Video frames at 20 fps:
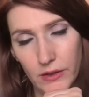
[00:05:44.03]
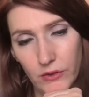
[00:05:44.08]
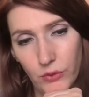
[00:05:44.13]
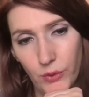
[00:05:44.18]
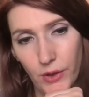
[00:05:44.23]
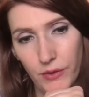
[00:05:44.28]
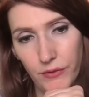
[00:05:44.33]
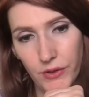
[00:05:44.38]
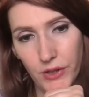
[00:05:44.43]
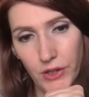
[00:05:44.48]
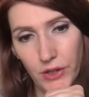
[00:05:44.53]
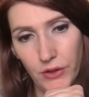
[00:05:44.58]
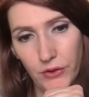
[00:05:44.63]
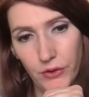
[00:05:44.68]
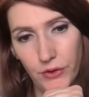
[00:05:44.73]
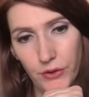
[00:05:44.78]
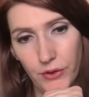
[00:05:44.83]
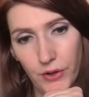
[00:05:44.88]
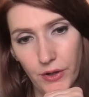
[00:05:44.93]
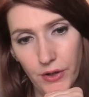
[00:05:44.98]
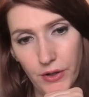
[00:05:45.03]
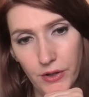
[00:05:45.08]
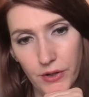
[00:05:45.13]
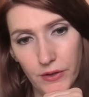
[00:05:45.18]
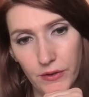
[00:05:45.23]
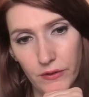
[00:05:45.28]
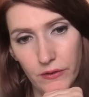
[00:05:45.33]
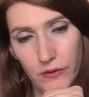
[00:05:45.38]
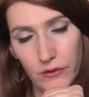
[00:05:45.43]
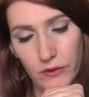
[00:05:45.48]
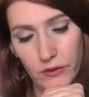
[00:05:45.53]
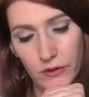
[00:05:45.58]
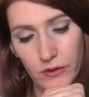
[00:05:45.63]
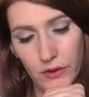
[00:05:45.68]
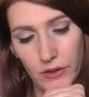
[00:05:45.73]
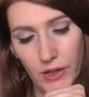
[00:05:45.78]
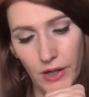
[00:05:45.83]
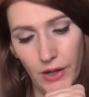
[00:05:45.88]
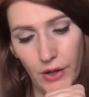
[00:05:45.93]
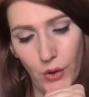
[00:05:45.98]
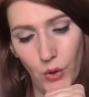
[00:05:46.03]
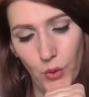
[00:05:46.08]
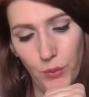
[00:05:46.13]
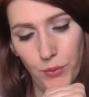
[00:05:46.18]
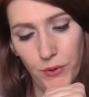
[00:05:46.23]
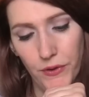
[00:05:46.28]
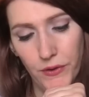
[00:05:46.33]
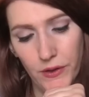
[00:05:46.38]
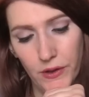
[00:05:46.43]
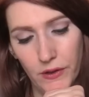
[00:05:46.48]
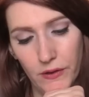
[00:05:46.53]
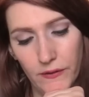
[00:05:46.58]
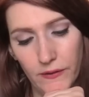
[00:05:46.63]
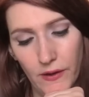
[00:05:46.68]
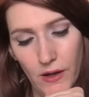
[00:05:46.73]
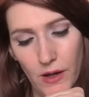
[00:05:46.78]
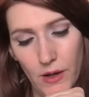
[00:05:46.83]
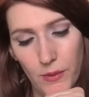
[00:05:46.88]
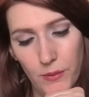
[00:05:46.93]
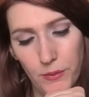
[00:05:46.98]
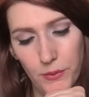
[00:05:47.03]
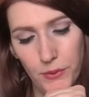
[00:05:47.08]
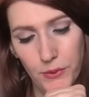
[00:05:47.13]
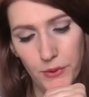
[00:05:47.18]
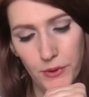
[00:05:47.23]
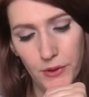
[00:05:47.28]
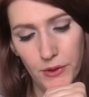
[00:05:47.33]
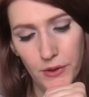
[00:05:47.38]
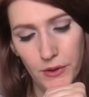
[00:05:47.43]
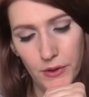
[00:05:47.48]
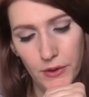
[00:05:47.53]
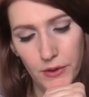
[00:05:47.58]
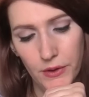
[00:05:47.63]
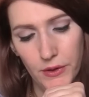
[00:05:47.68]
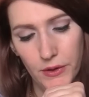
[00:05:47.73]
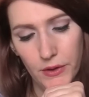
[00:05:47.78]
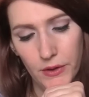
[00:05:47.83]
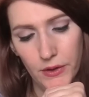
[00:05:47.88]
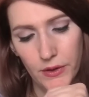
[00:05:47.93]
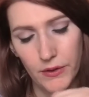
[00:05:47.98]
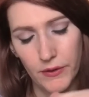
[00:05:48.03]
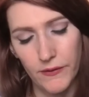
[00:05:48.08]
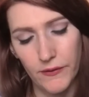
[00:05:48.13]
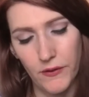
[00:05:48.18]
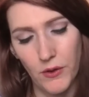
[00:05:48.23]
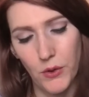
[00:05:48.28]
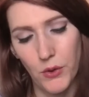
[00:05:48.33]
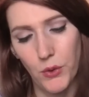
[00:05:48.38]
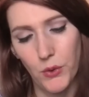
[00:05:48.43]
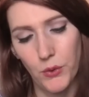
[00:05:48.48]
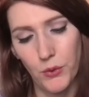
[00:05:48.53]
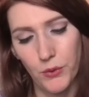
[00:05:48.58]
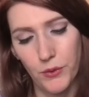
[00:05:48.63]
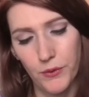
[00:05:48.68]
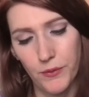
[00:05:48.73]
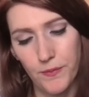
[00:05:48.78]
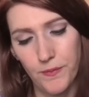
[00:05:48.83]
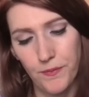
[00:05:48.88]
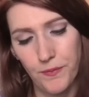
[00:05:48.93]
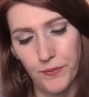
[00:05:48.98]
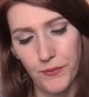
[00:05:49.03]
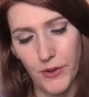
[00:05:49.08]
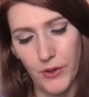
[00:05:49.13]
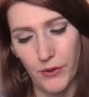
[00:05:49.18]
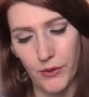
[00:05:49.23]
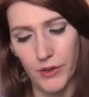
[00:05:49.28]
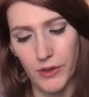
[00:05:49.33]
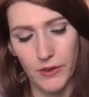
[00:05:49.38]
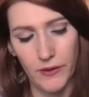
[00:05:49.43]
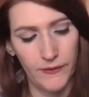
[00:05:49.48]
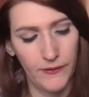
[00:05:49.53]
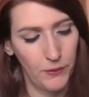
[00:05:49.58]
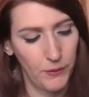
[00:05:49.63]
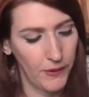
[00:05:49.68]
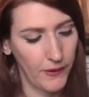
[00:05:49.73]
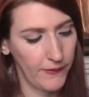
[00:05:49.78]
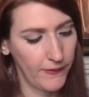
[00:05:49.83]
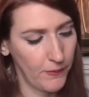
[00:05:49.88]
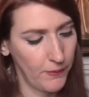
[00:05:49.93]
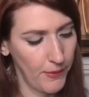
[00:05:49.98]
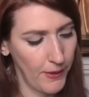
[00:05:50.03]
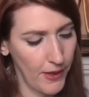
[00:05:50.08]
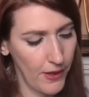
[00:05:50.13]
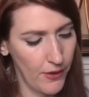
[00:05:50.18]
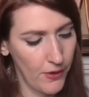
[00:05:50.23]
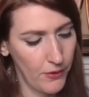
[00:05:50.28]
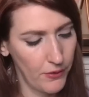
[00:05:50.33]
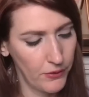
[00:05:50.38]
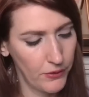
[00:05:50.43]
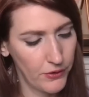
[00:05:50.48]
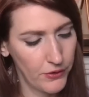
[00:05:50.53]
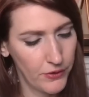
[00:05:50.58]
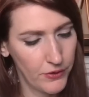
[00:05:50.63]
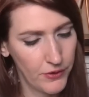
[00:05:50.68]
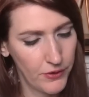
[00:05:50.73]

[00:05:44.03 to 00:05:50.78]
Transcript: Do I have the key to your heart? Can I open things up? So, all right, let's see what that's about.